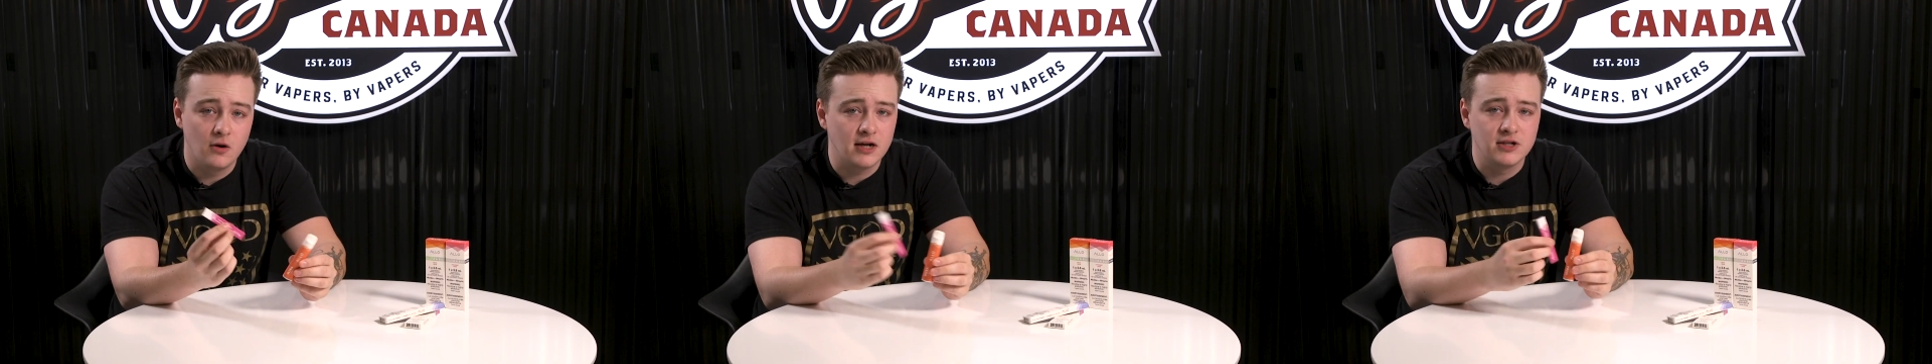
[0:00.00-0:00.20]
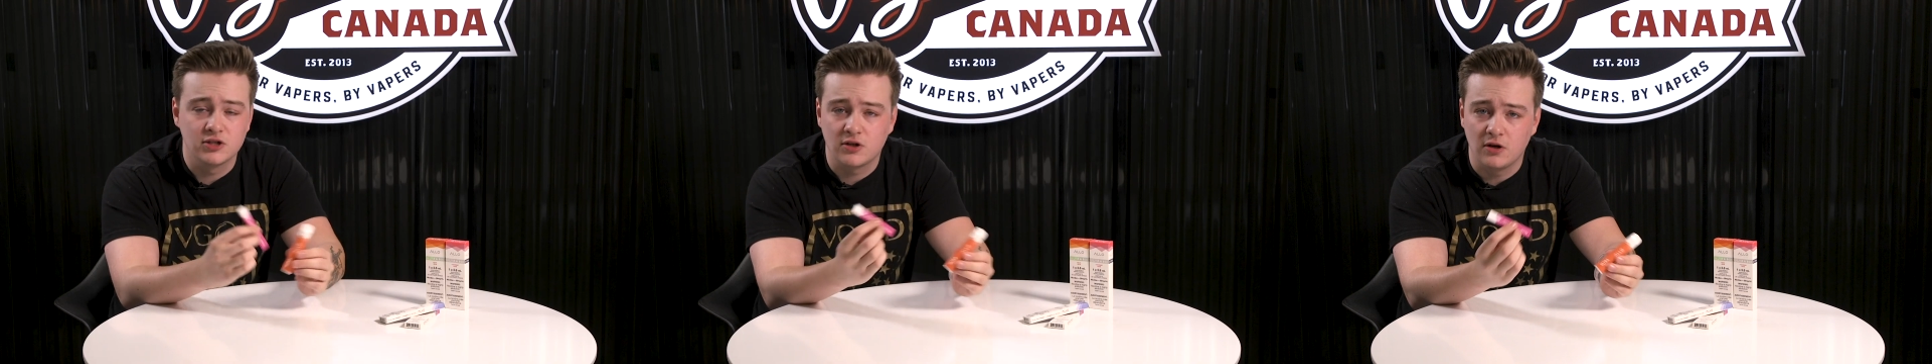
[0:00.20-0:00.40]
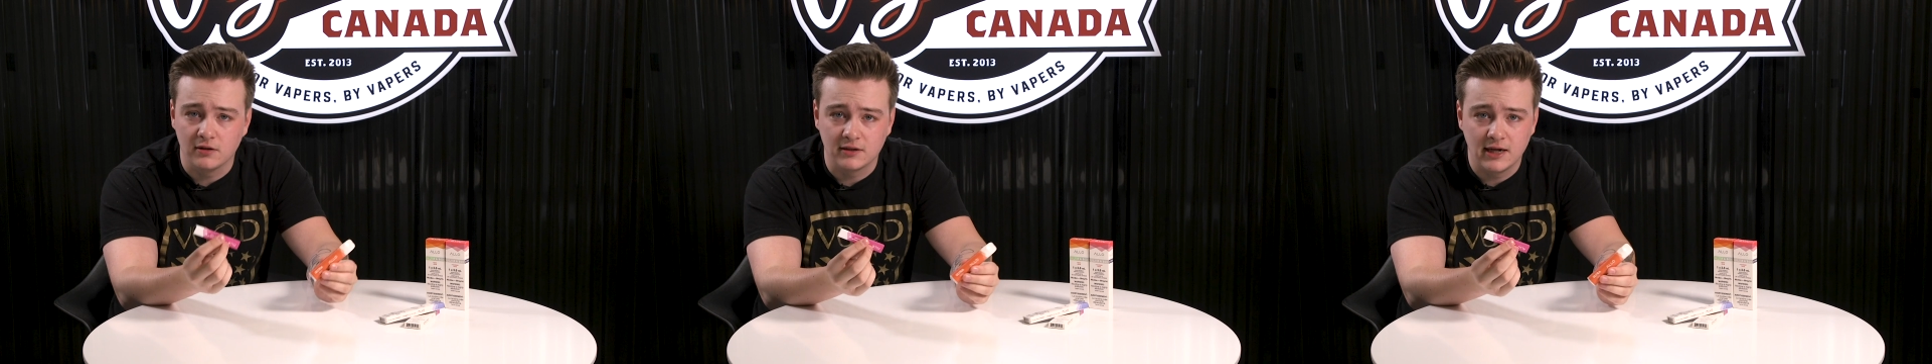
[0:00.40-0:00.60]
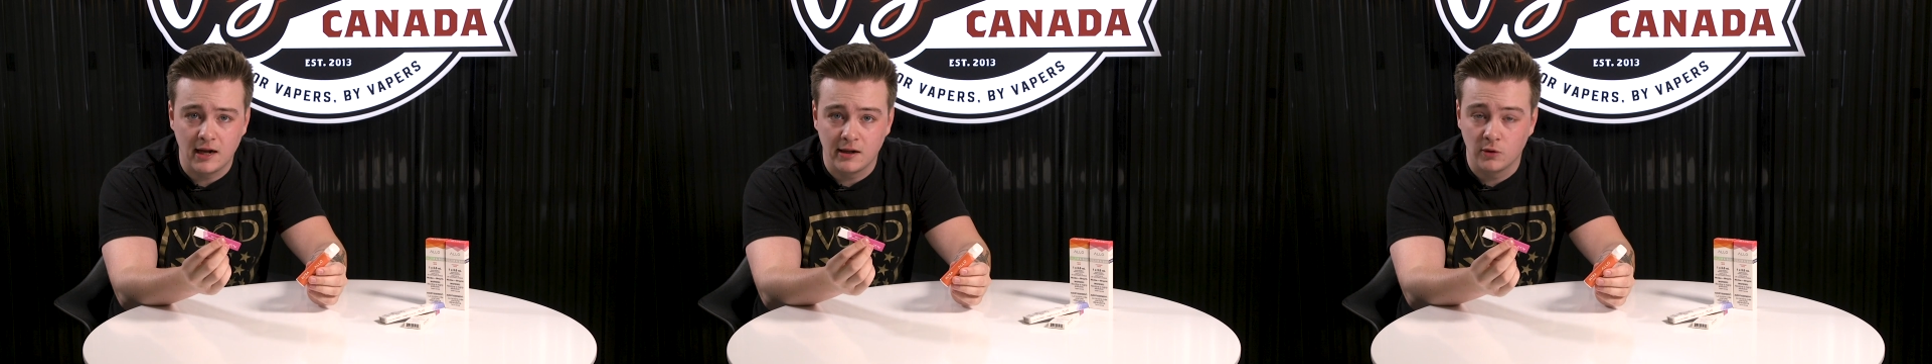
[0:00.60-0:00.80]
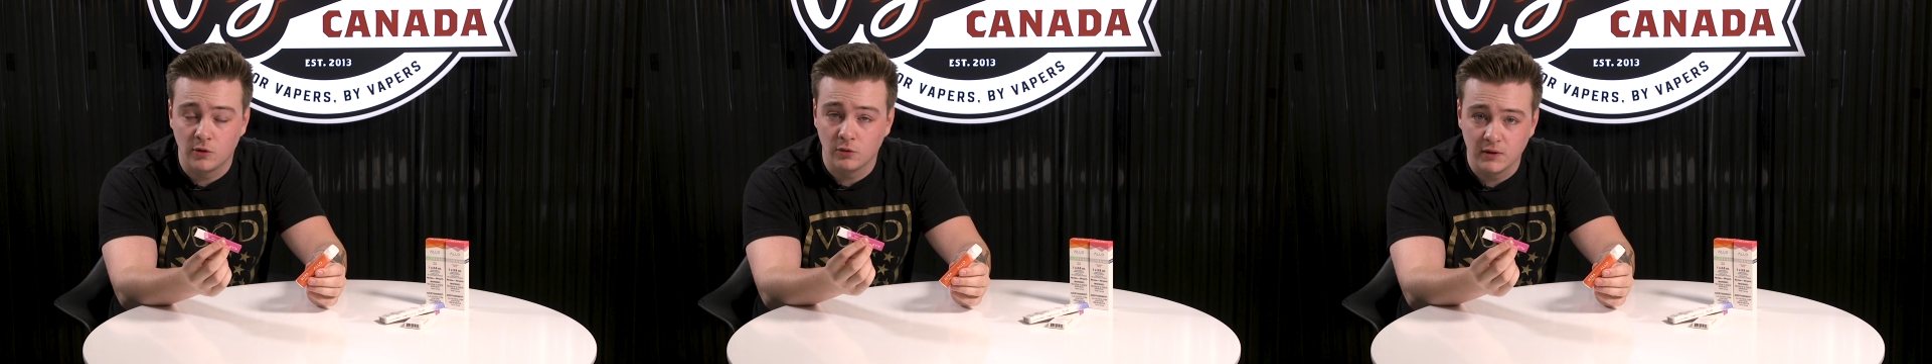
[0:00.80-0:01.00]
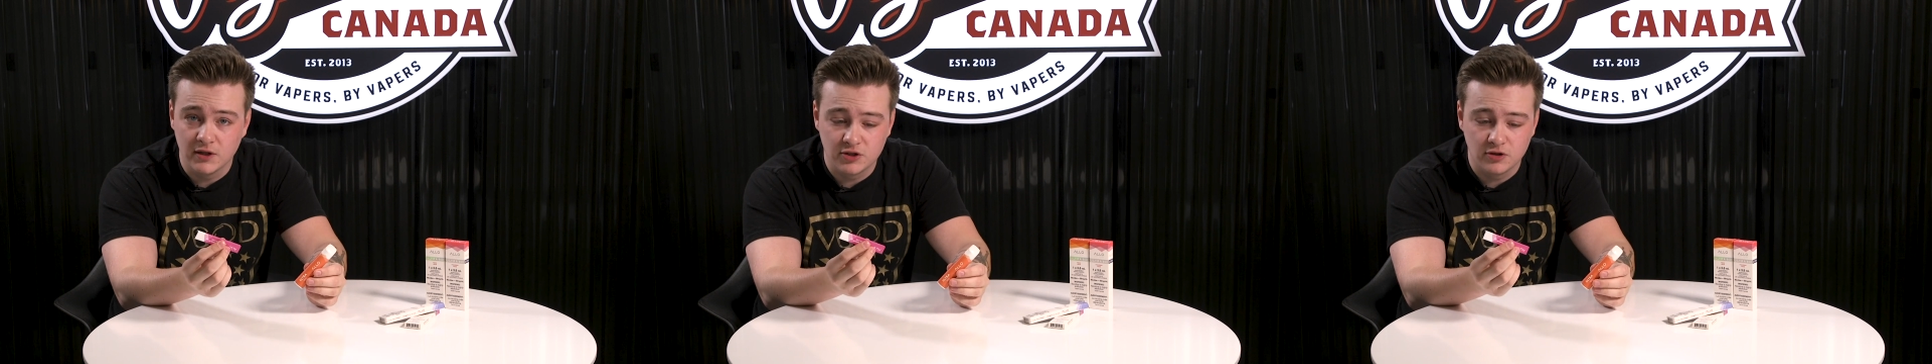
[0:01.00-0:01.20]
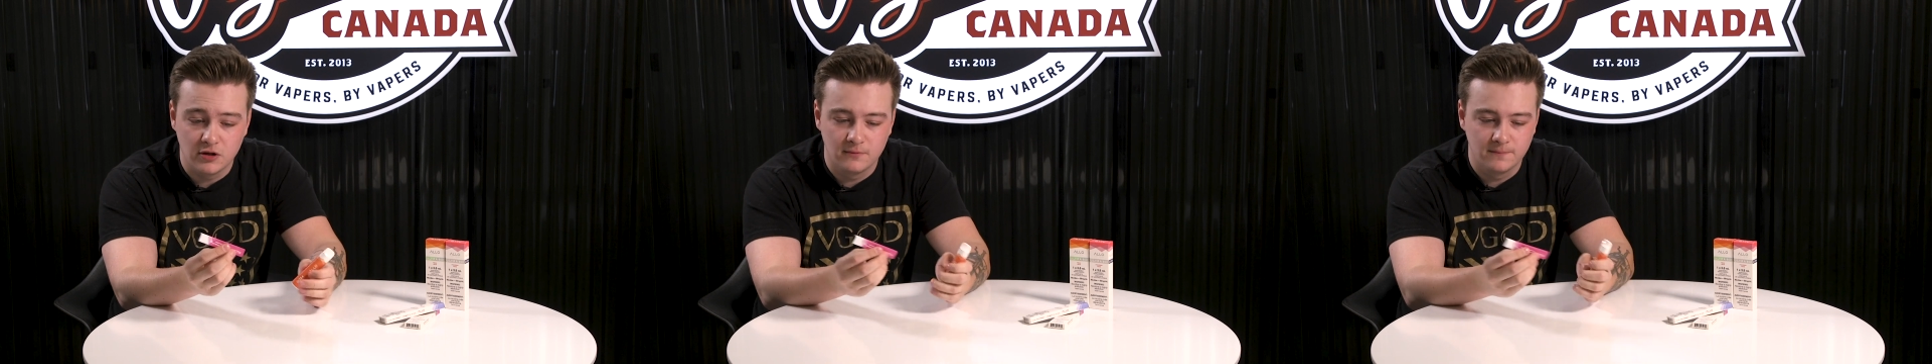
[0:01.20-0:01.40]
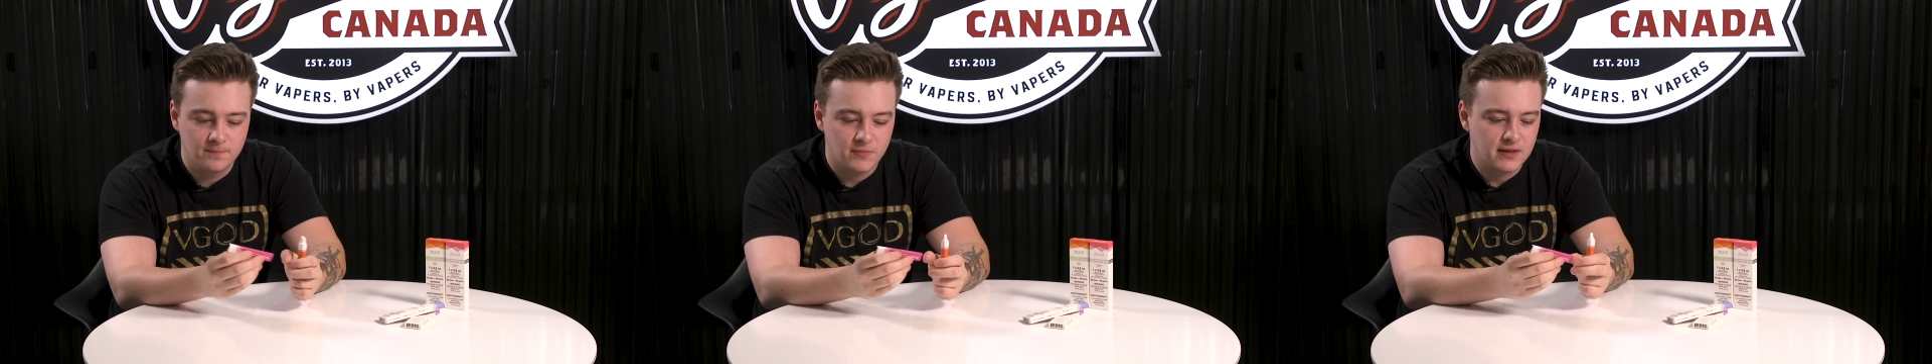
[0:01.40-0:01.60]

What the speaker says: I just call it the Allo Original.